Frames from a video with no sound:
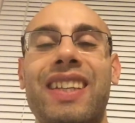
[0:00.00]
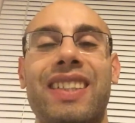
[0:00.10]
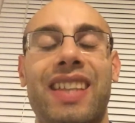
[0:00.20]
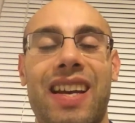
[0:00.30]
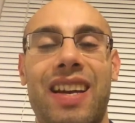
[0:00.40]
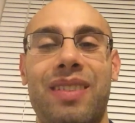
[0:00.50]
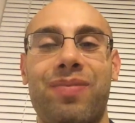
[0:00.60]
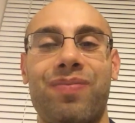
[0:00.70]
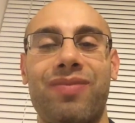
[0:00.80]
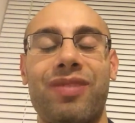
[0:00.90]
Yeah,
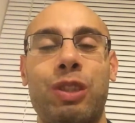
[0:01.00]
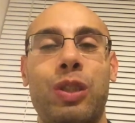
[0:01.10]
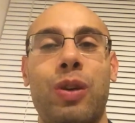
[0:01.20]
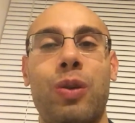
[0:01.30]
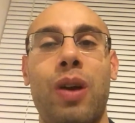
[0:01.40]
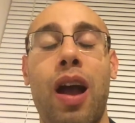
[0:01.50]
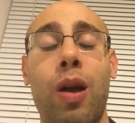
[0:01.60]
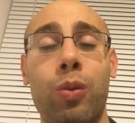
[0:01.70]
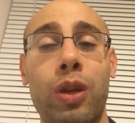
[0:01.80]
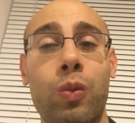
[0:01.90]
so
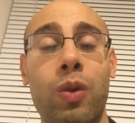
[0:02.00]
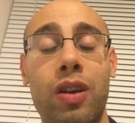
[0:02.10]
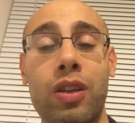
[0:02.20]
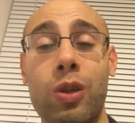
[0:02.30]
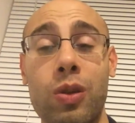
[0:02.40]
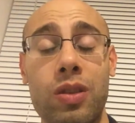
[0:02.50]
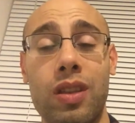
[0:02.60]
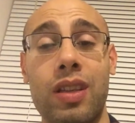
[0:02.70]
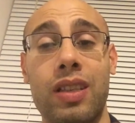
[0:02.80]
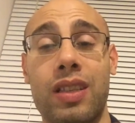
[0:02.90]
how can one use
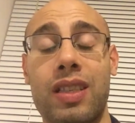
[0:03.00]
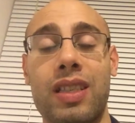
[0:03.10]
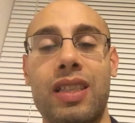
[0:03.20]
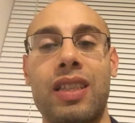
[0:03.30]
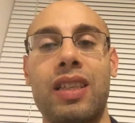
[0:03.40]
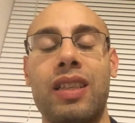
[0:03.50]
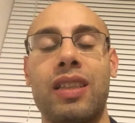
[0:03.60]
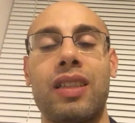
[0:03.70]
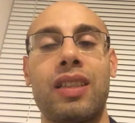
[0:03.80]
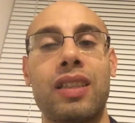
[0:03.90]
this?
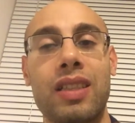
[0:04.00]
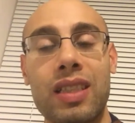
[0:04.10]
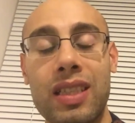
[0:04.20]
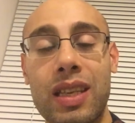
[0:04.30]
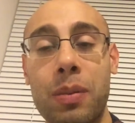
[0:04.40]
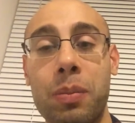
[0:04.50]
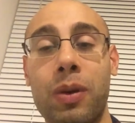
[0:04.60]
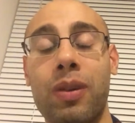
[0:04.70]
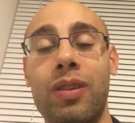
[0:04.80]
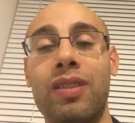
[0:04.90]

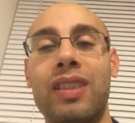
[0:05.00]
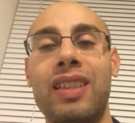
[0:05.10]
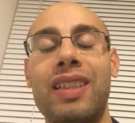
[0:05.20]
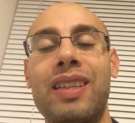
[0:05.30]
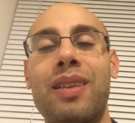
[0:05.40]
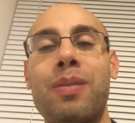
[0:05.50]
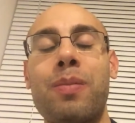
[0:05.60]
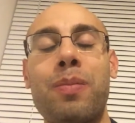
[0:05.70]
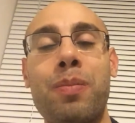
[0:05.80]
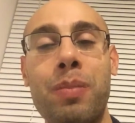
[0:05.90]
Simple.
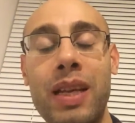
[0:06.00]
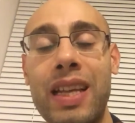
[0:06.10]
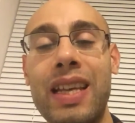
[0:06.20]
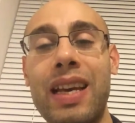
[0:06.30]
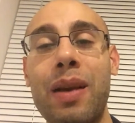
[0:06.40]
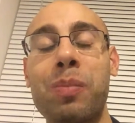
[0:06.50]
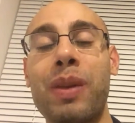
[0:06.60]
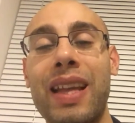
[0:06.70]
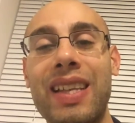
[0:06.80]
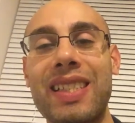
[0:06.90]
Be a
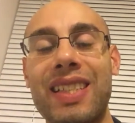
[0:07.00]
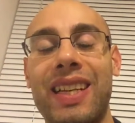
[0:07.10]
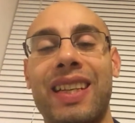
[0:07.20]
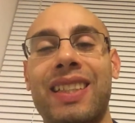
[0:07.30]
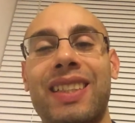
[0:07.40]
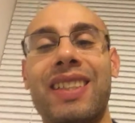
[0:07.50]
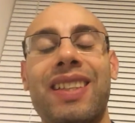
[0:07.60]
blessing.